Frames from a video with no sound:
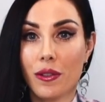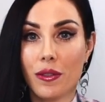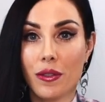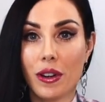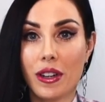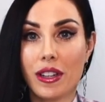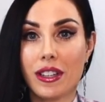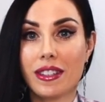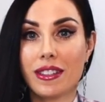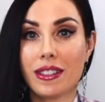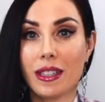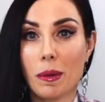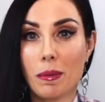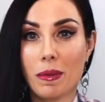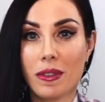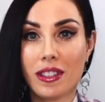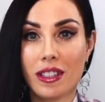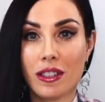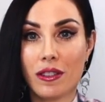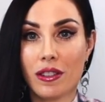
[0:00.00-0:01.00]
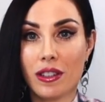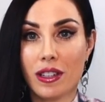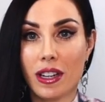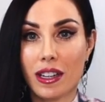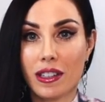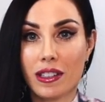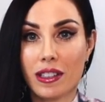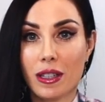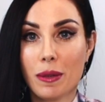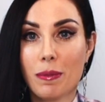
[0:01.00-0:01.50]
free to skip this
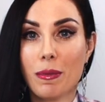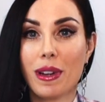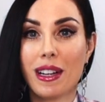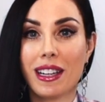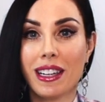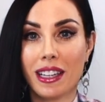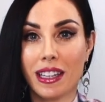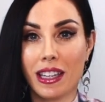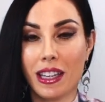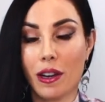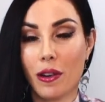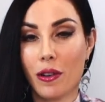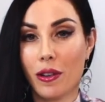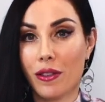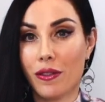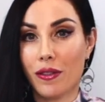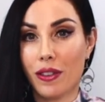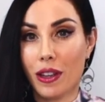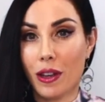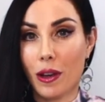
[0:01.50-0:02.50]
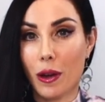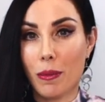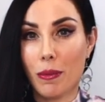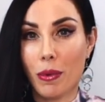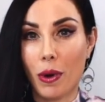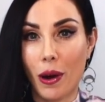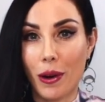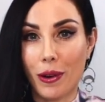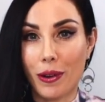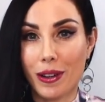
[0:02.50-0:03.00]
introduction by clicking on the video
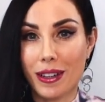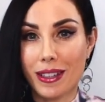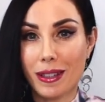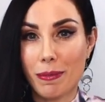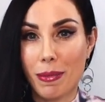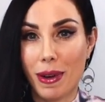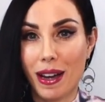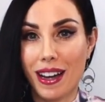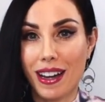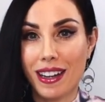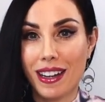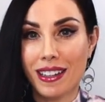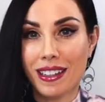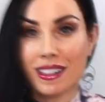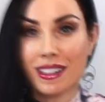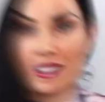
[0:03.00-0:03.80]
progress bar.